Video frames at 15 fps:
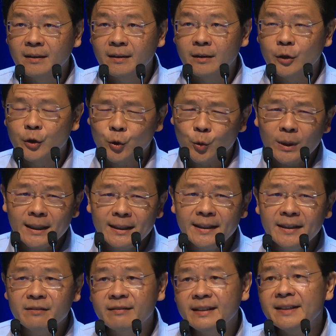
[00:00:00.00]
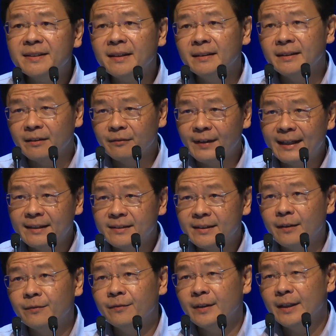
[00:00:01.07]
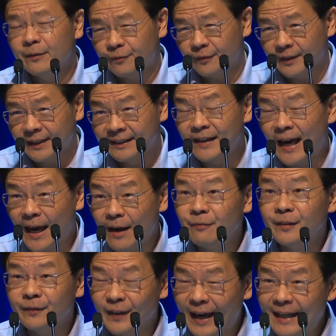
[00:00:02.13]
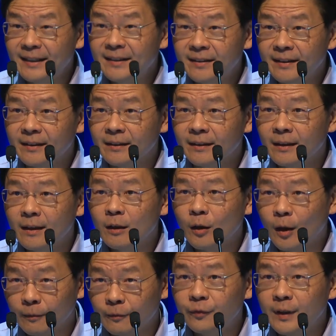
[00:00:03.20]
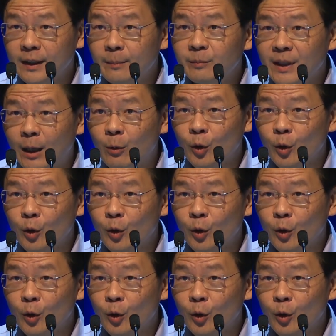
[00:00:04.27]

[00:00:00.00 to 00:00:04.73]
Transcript: Surely recent events have, if anything, confirmed our